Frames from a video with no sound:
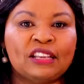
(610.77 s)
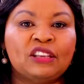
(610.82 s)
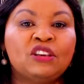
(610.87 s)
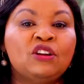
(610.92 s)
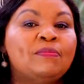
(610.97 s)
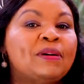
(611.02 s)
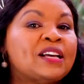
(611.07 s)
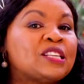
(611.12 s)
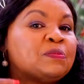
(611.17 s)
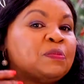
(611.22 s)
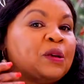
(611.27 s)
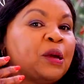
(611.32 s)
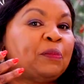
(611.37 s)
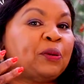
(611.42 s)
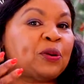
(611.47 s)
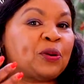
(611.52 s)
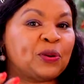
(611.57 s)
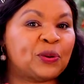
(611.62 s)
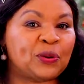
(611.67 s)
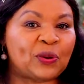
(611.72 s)
You must be
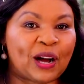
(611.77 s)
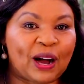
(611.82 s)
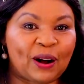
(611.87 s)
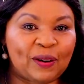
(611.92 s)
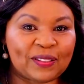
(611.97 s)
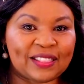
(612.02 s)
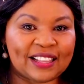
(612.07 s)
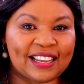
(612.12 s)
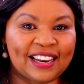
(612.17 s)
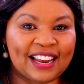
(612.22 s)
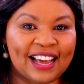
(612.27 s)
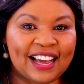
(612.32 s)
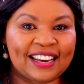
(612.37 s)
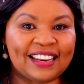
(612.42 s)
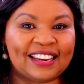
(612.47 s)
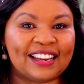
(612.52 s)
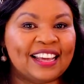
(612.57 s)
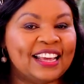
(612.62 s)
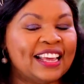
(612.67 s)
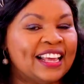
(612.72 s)
able to know how they
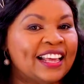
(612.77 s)
learn.